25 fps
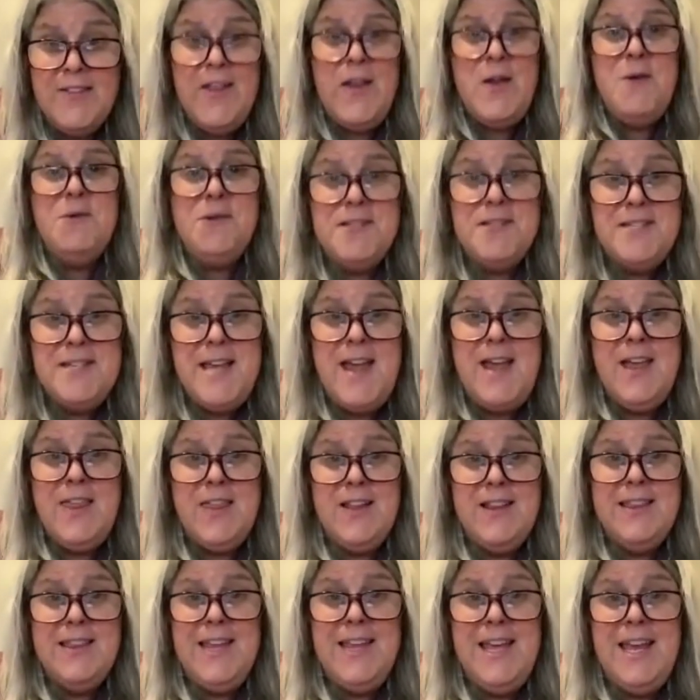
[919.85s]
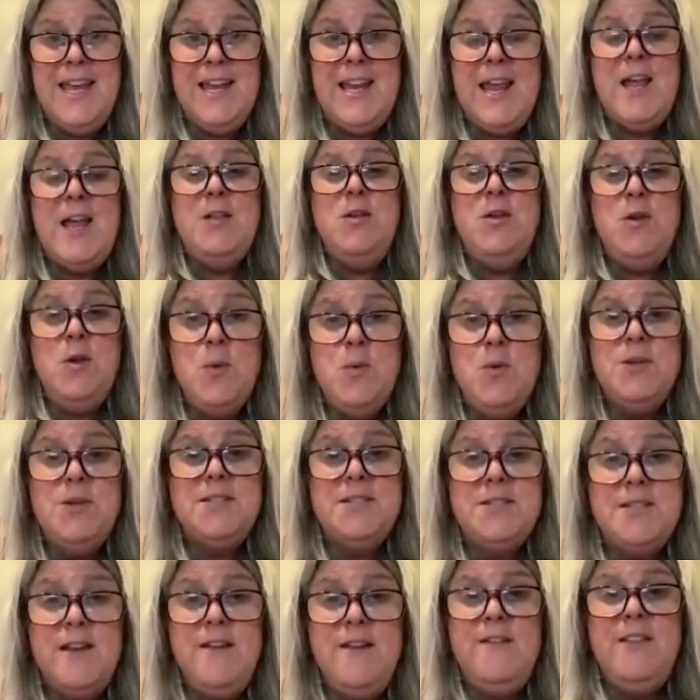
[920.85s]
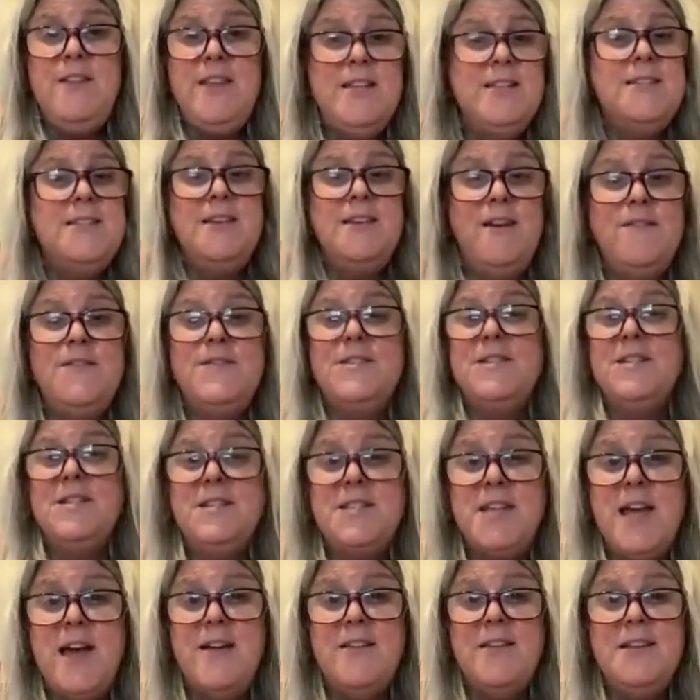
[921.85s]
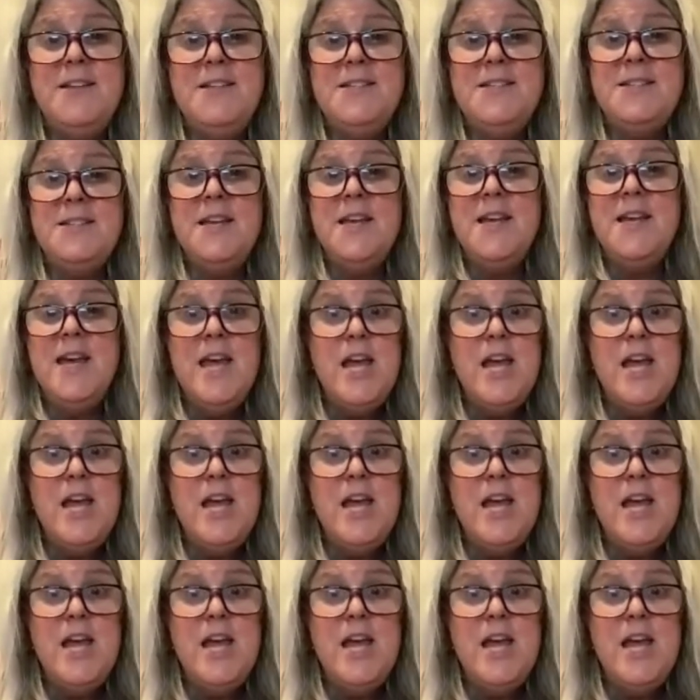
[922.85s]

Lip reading: they will take the lead, and you will see these gifts and talents,